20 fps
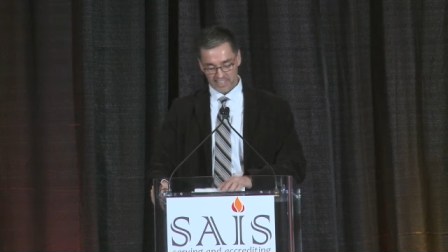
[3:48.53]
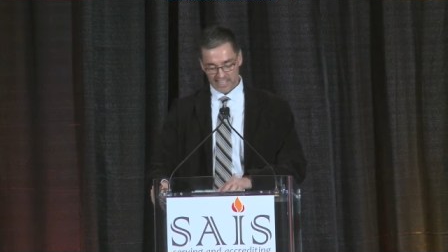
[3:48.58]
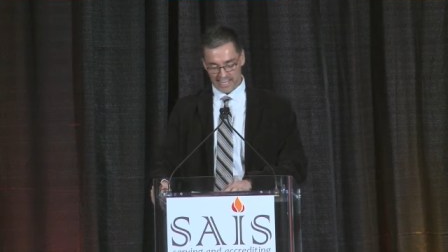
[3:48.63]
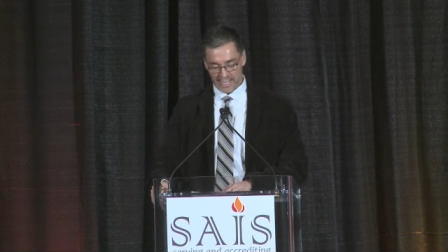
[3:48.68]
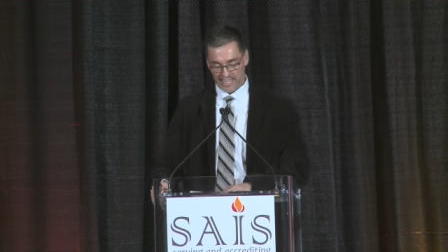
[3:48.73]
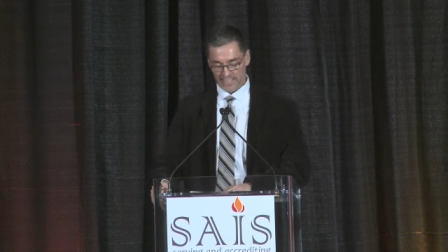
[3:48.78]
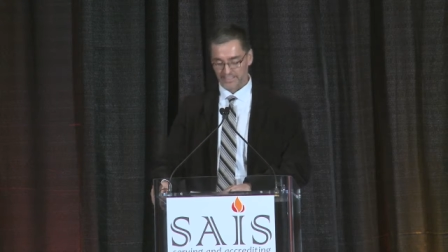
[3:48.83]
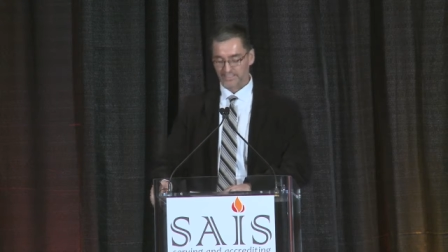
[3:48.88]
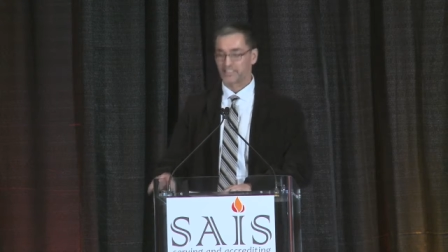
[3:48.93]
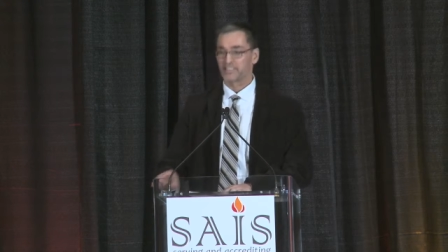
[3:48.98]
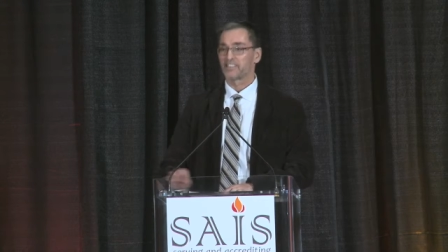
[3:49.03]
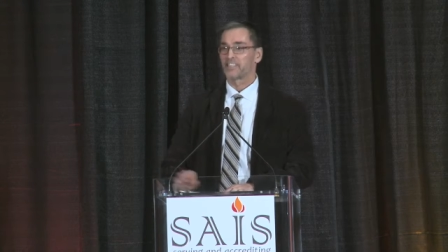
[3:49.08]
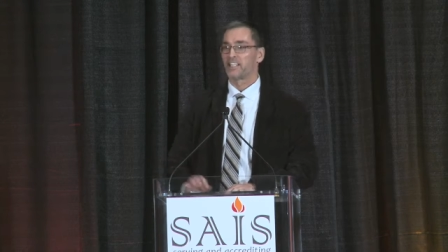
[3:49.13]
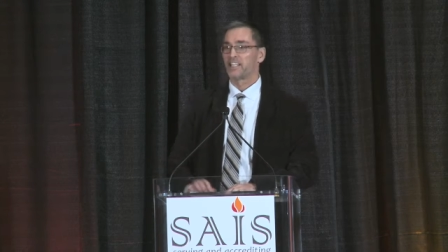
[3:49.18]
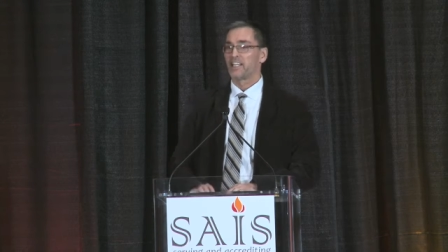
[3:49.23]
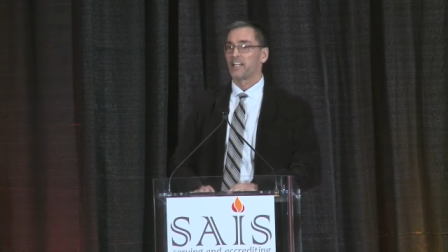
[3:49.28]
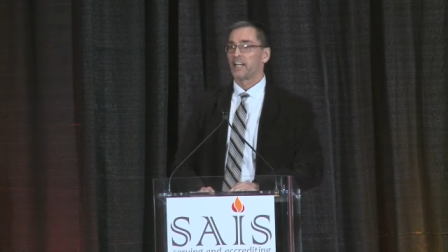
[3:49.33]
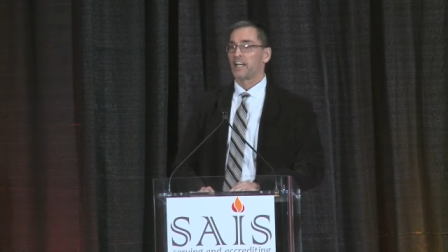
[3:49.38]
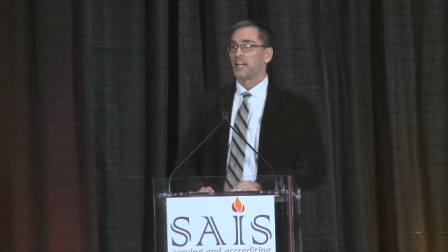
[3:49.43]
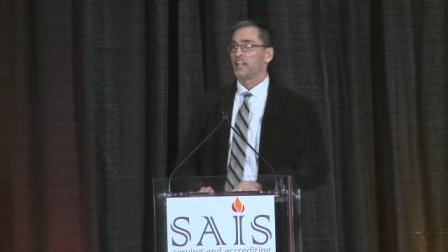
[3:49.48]
And
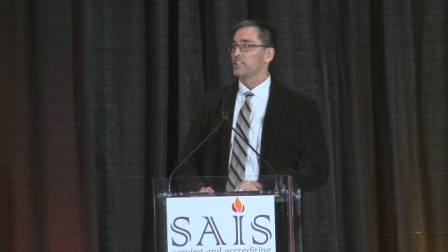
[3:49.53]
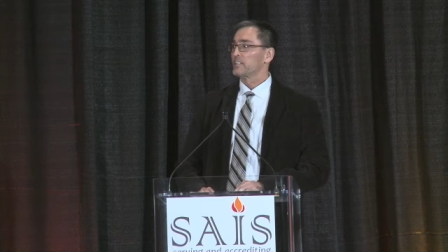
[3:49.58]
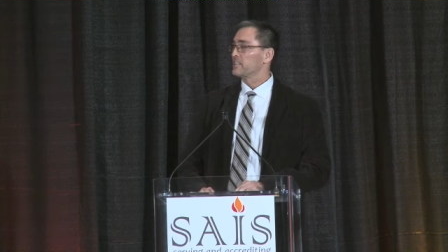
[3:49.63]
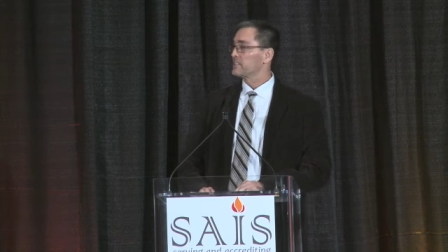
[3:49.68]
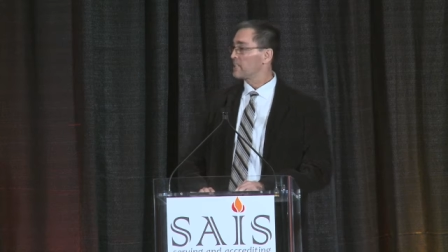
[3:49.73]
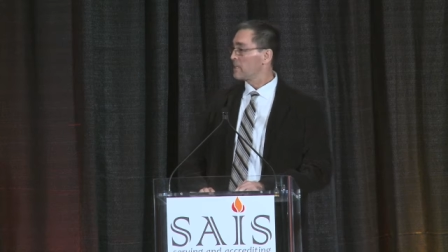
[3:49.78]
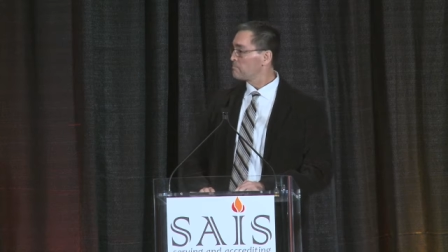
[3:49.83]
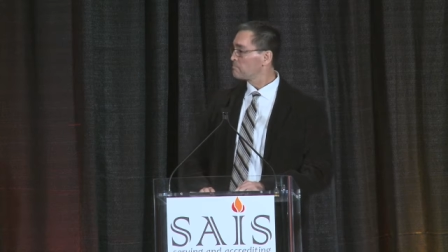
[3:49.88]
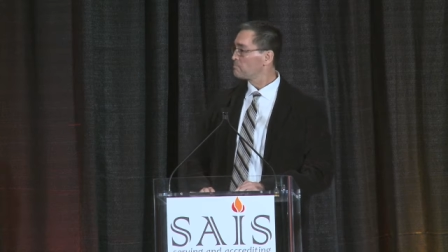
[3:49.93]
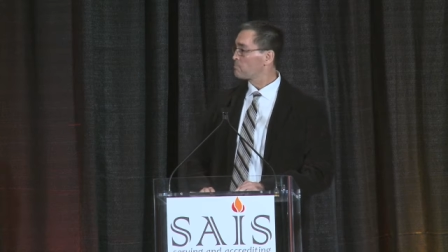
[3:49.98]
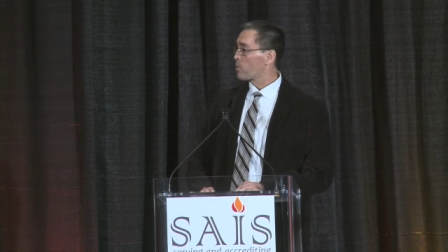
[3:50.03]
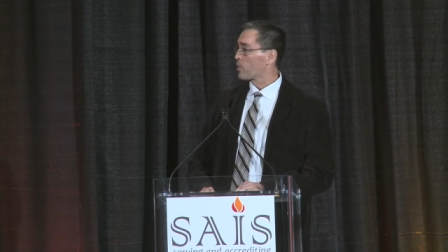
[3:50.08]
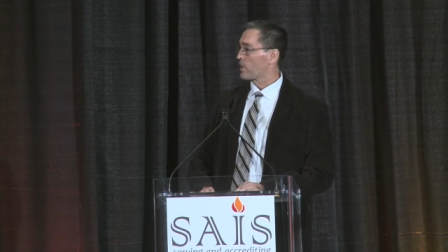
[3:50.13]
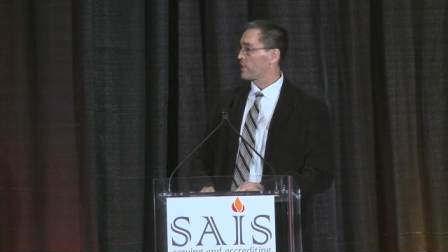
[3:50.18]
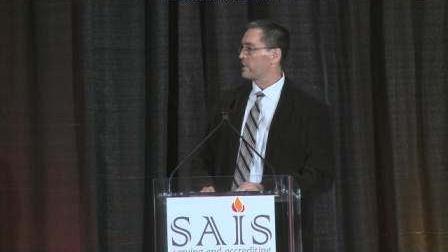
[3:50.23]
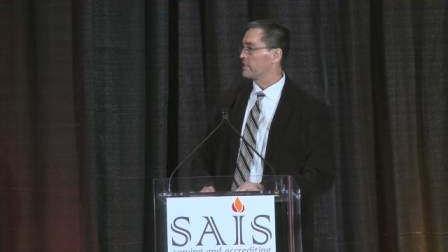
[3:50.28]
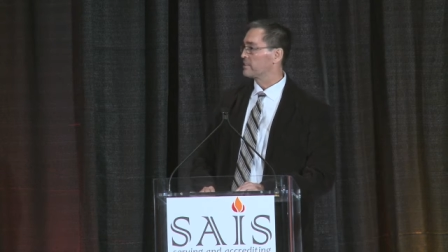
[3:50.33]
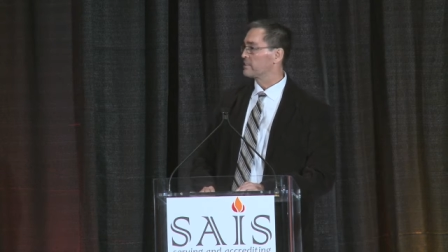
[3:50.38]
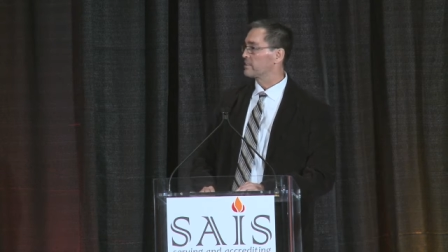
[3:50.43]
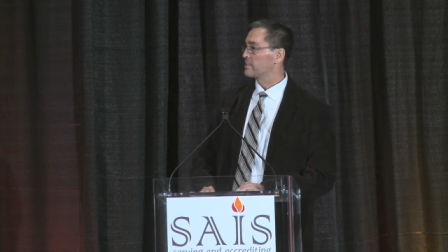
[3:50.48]
some
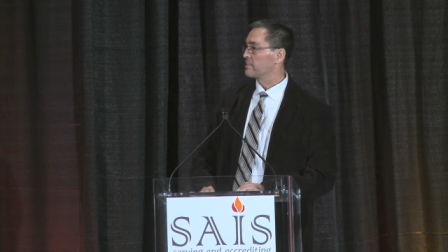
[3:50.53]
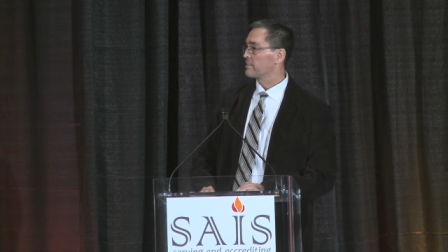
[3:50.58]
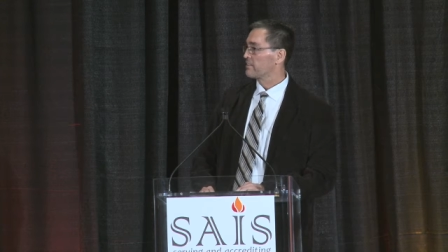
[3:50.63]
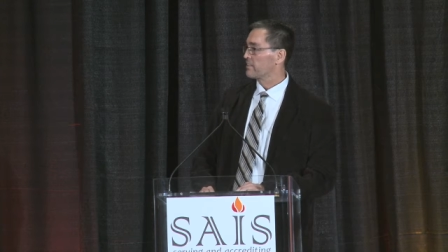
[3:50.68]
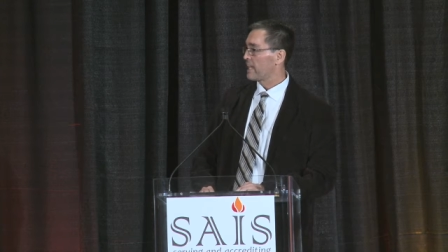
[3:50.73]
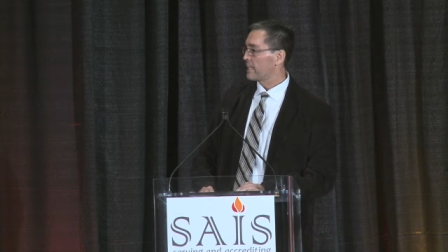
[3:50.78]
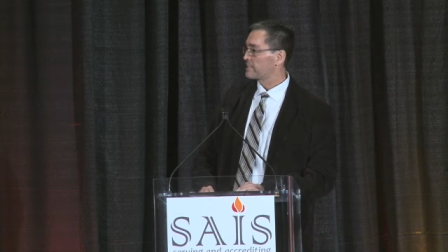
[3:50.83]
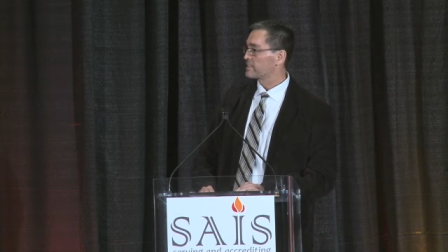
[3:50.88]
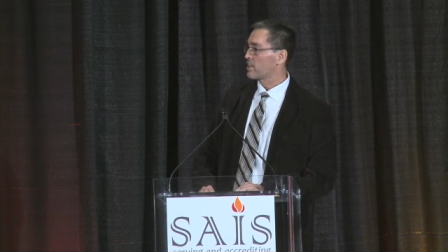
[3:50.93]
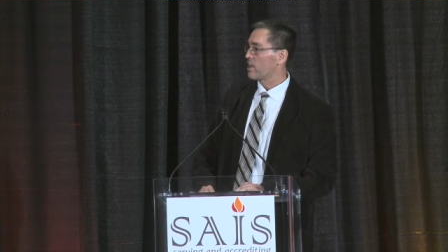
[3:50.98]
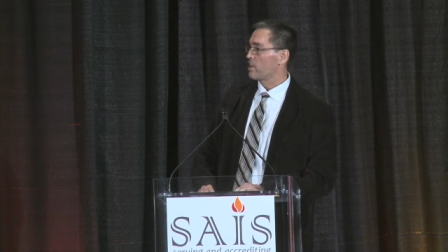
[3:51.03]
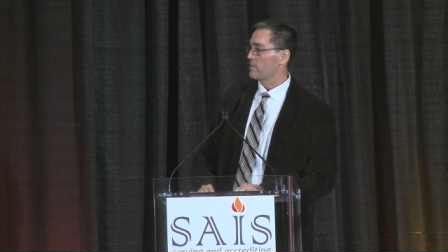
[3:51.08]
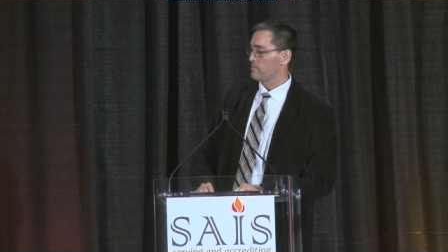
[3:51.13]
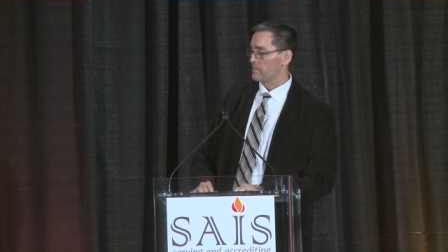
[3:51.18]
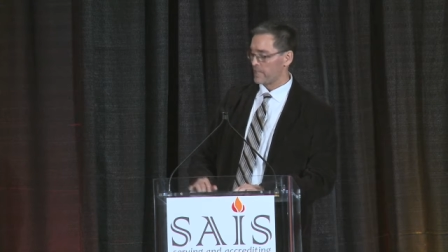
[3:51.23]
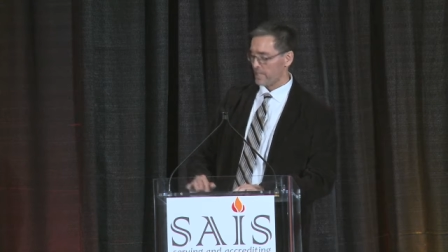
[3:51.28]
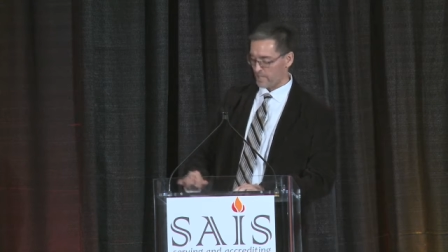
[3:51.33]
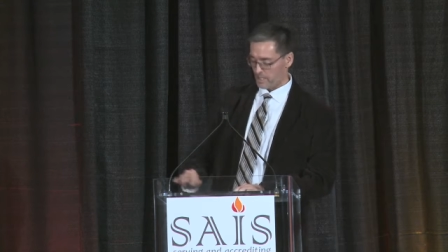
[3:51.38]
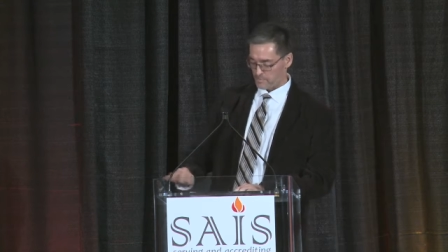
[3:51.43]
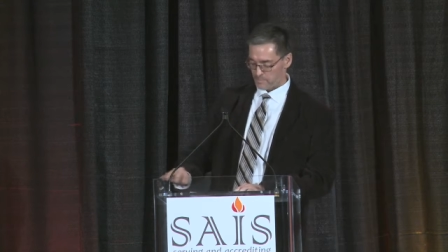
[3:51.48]
mornings, that's got
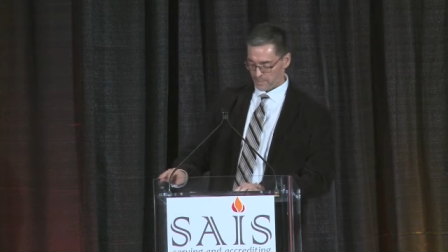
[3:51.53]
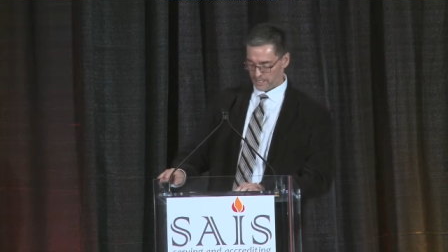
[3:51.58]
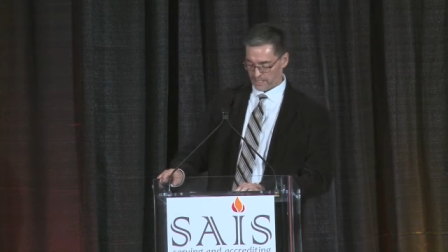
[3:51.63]
me out of